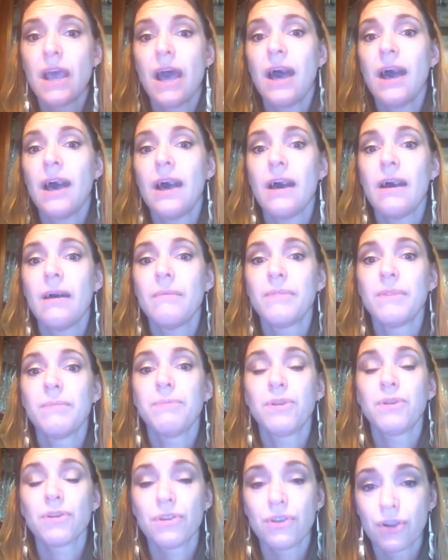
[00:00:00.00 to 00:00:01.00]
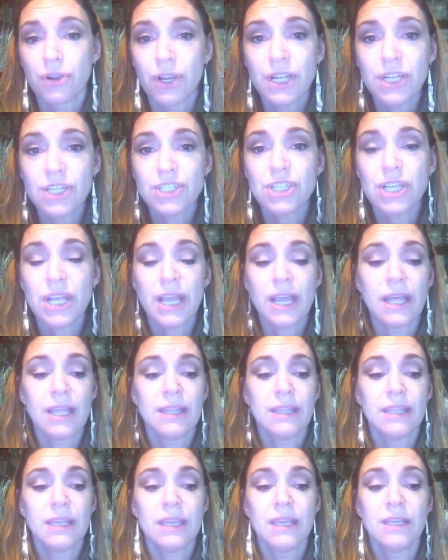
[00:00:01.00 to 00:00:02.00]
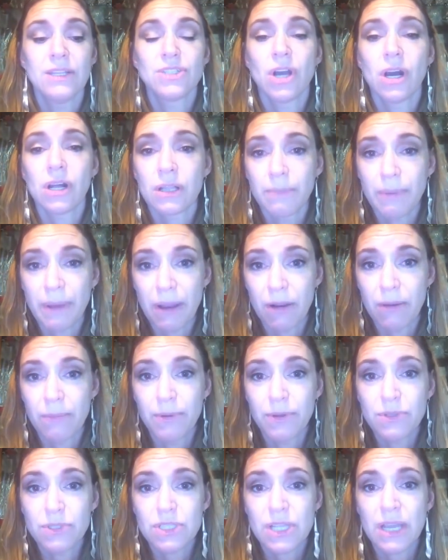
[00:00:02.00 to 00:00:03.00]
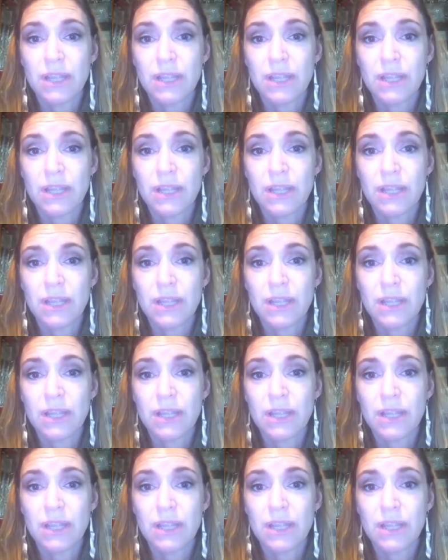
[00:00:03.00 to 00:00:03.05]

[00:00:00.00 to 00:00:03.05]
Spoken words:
the Pure Nourish and the Chocolate Power Boost,